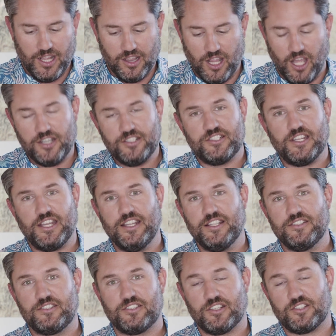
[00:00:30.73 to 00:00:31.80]
Lunch
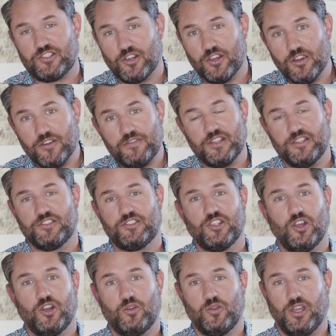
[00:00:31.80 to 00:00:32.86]
is served, and
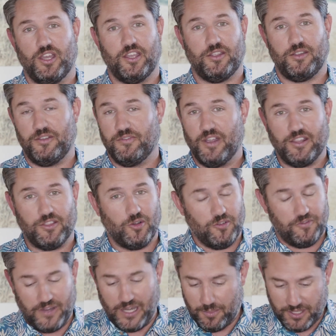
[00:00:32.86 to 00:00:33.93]
so uh, invite the
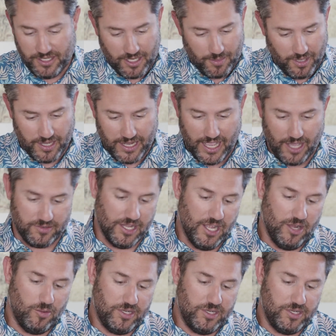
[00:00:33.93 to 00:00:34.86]
whole family. Come on out.